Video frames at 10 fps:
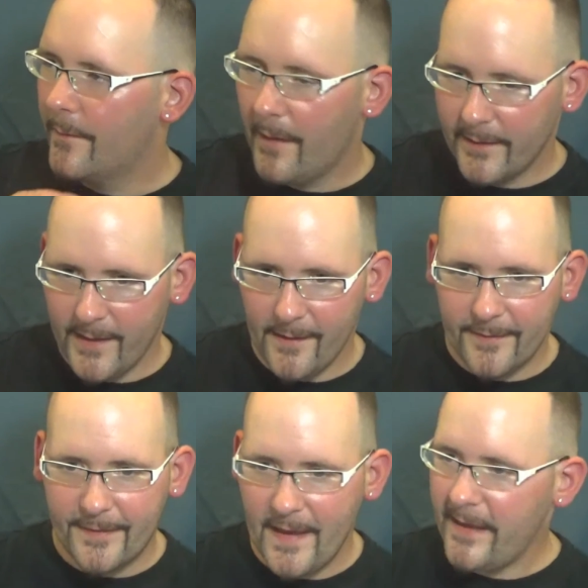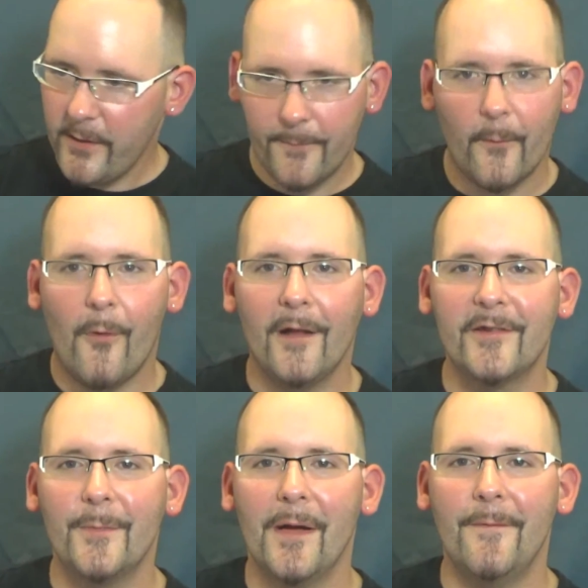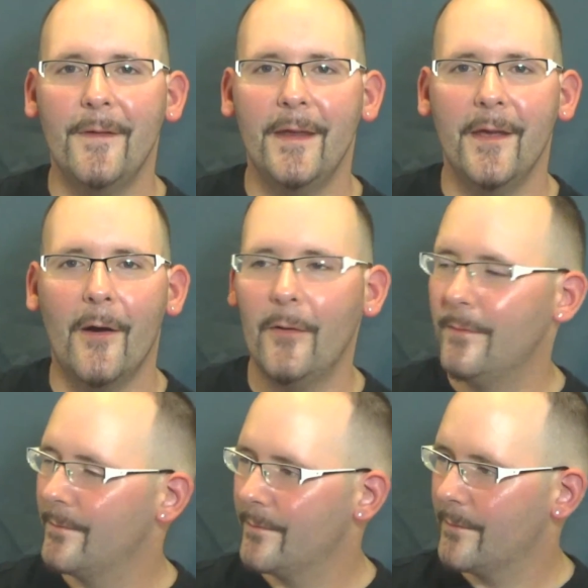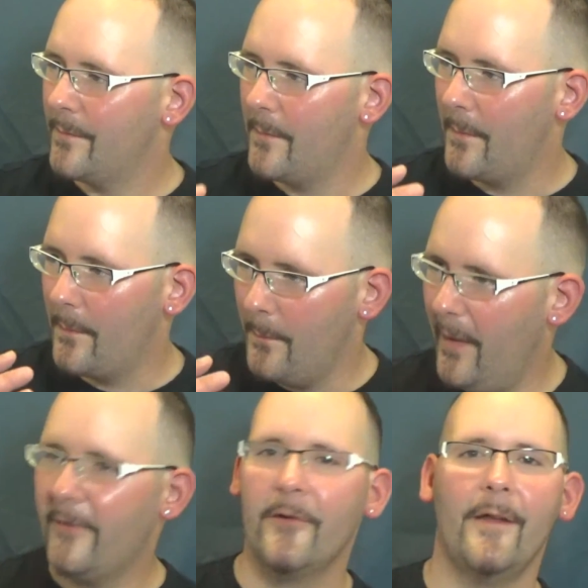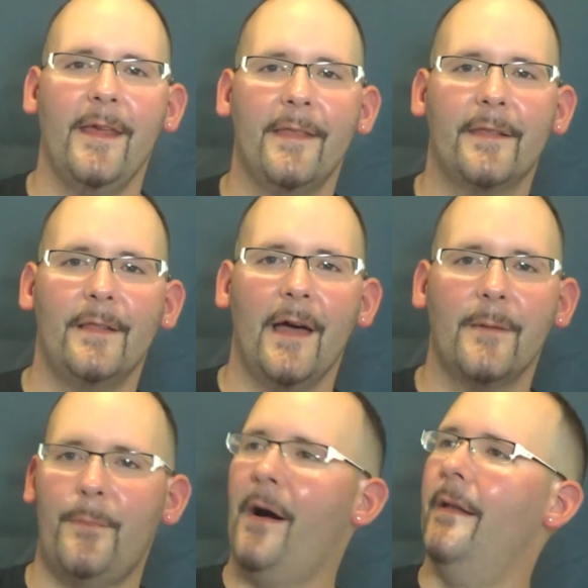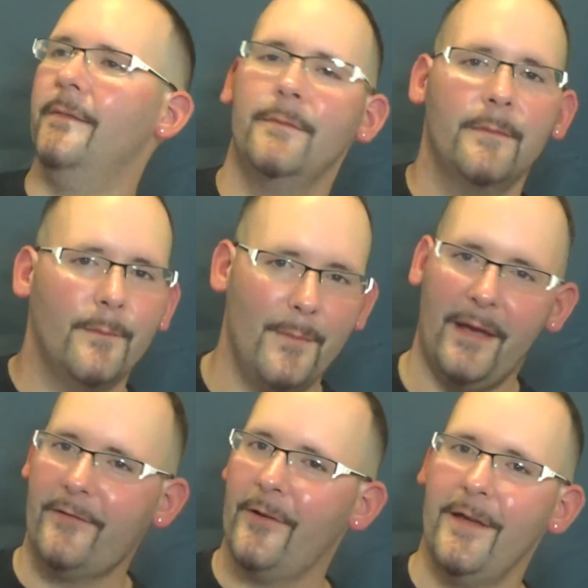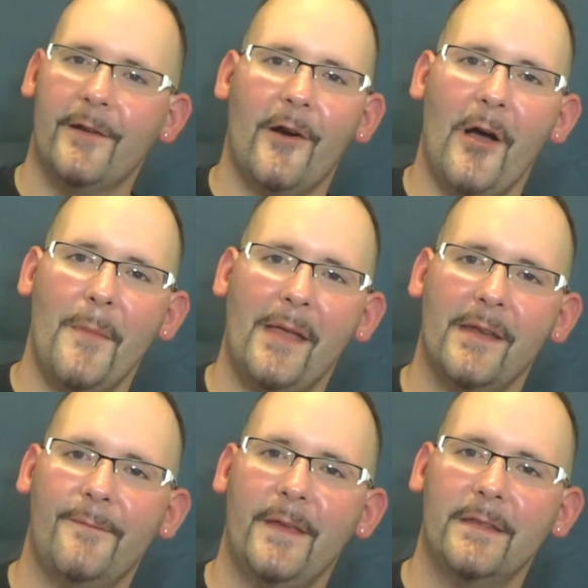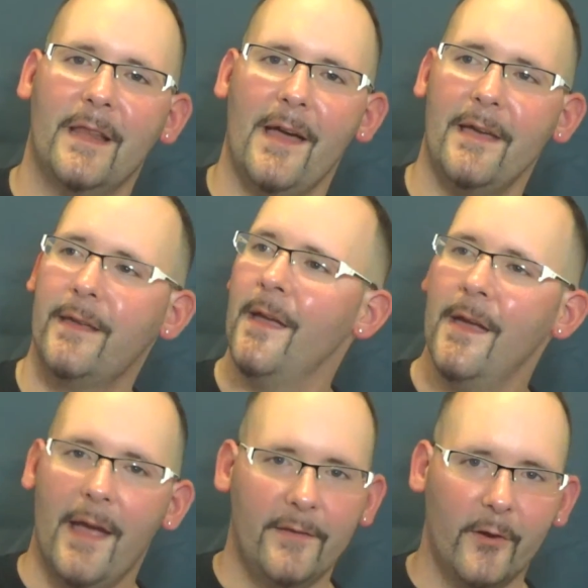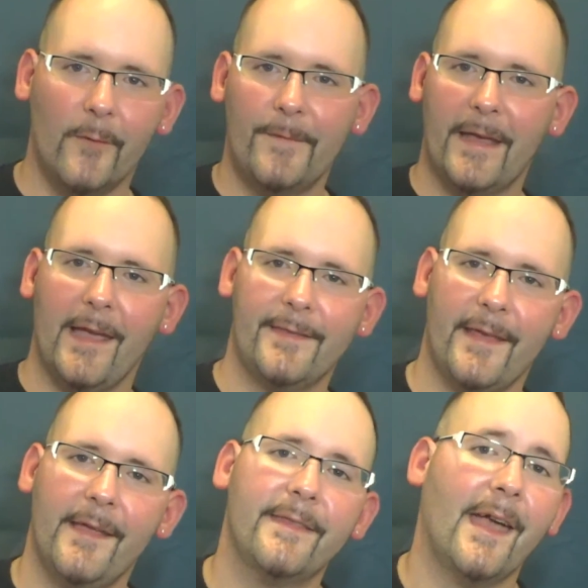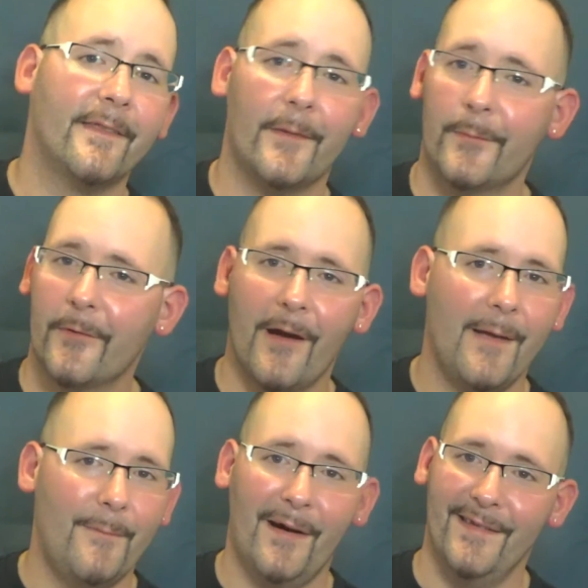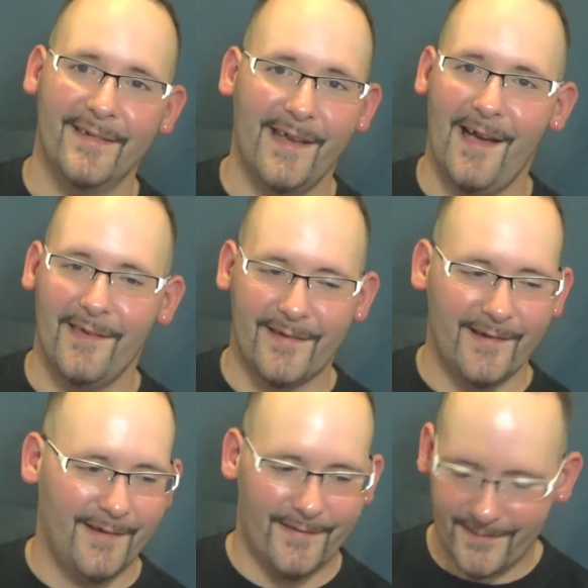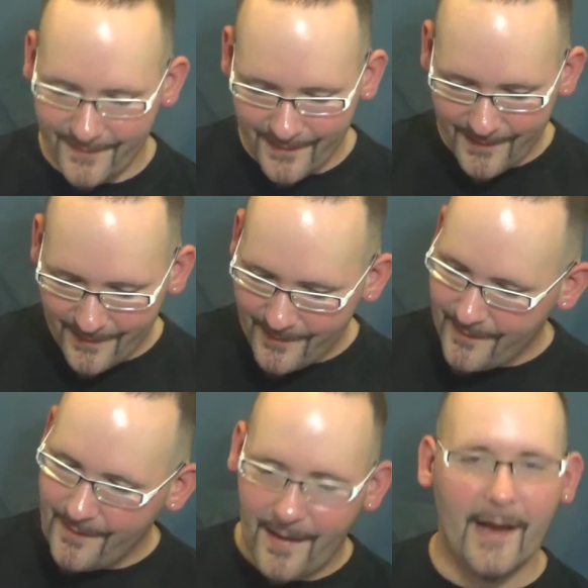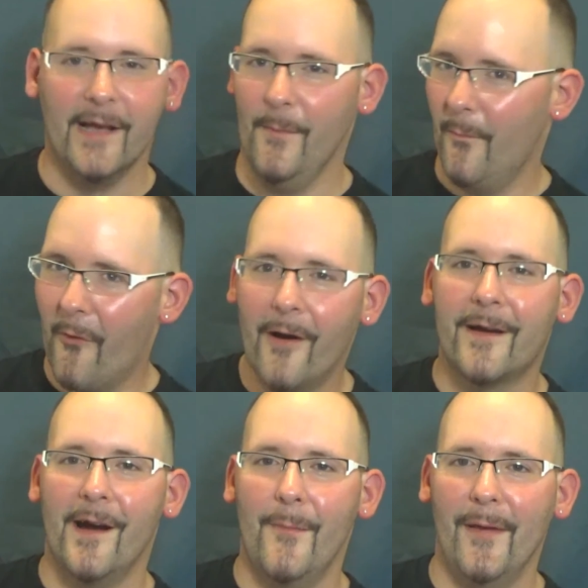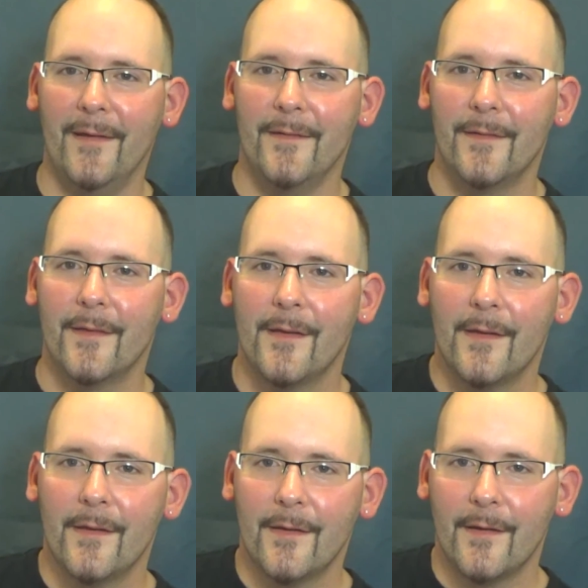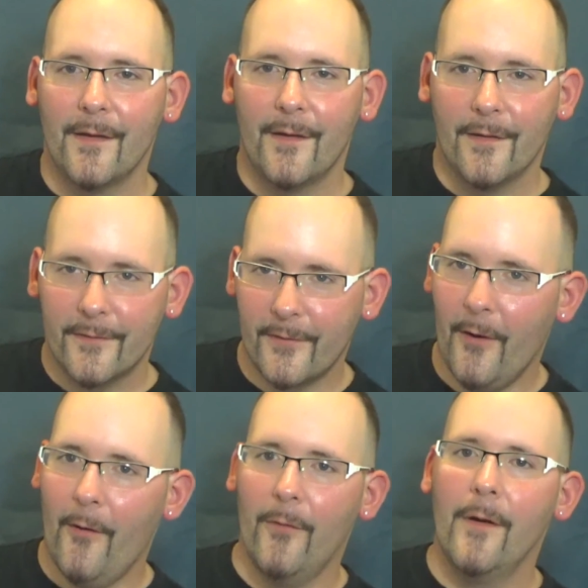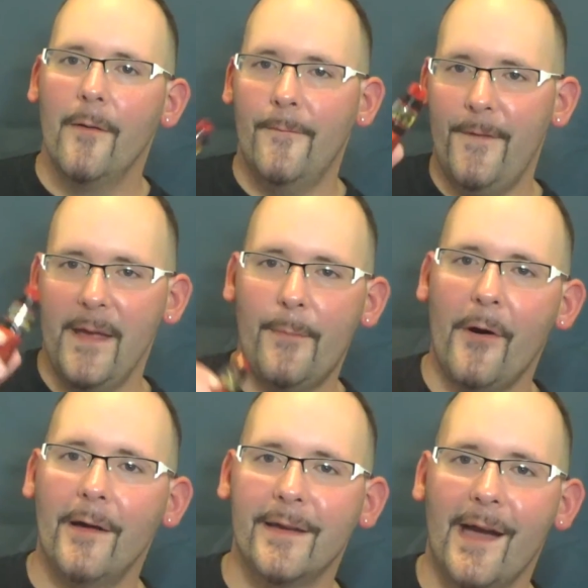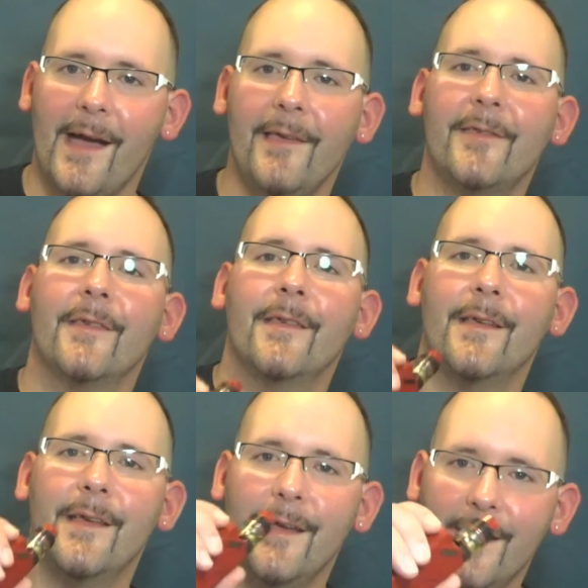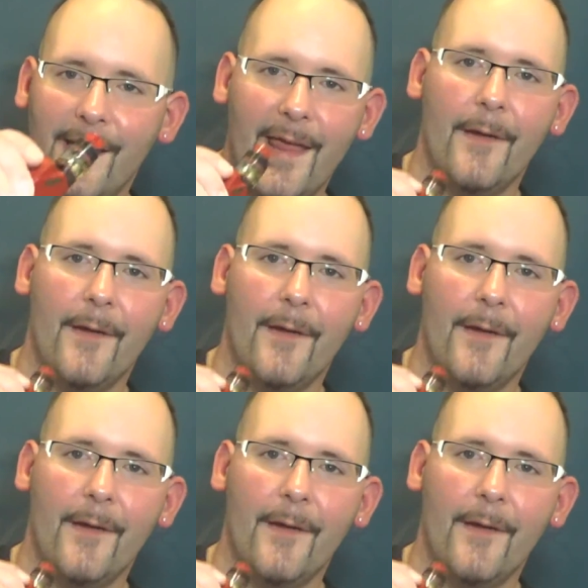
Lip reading: Again, thank you for watching my video. Make sure to hit the like button. Make sure you comment if you'd like. And don't forget to hit that subscribe button, guys, because I got more coming. So, vape on, guys, and